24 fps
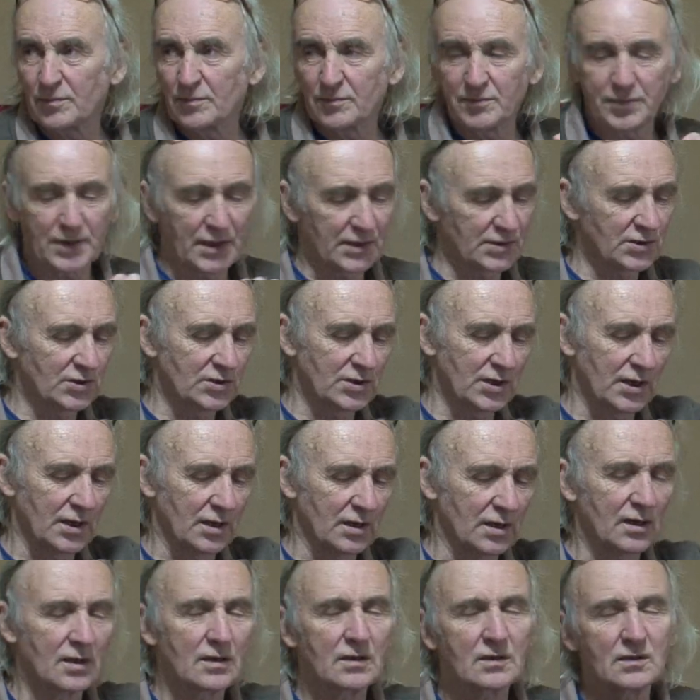
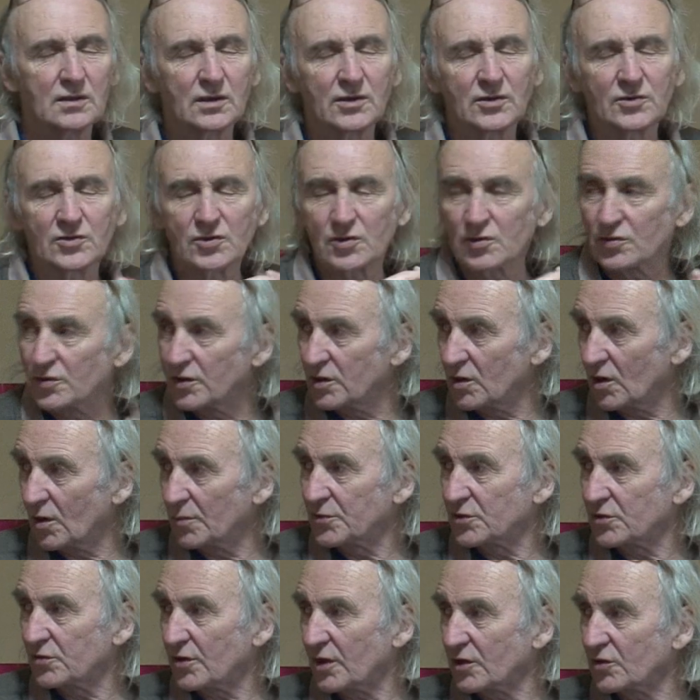barche is usually
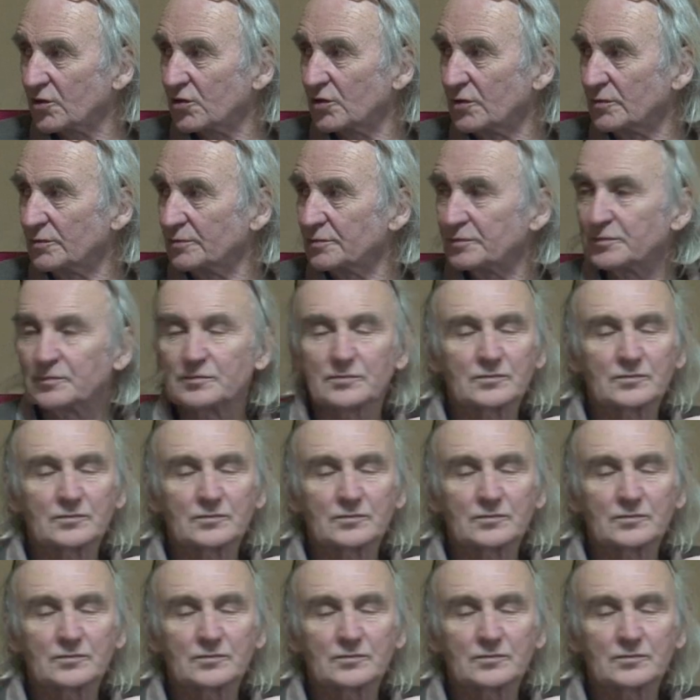obstruction.